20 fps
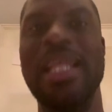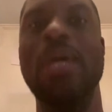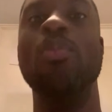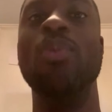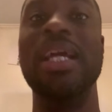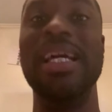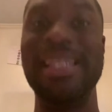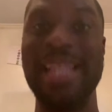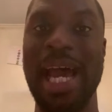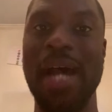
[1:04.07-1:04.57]
then
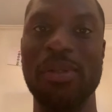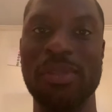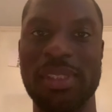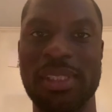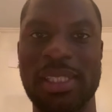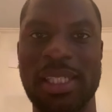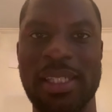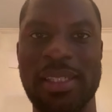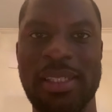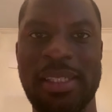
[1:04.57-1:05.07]
we
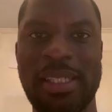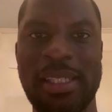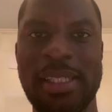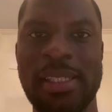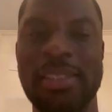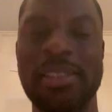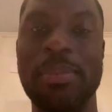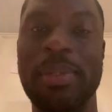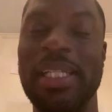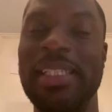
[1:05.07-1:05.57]
announce it.
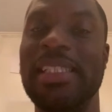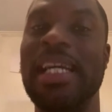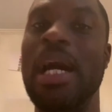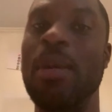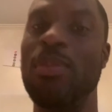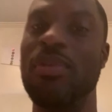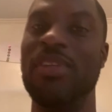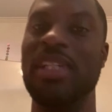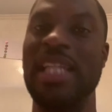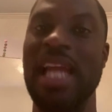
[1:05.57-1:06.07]
So by the
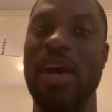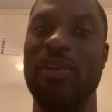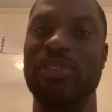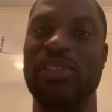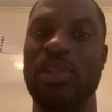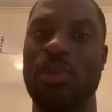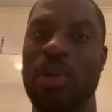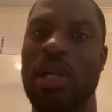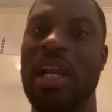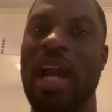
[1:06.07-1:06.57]
time we've
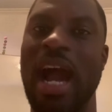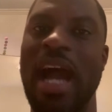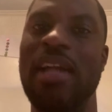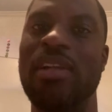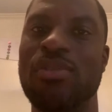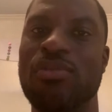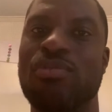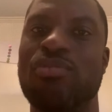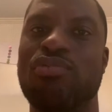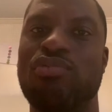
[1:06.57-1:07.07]
announced it, we're
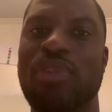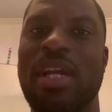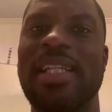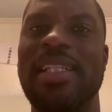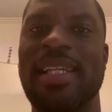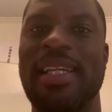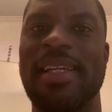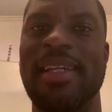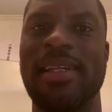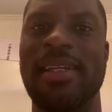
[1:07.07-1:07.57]
kind of
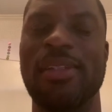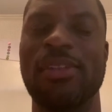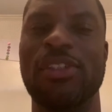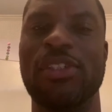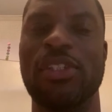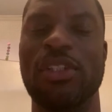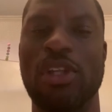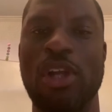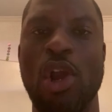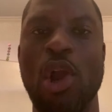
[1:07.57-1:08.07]
ready
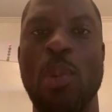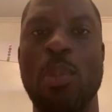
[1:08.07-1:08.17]
to go,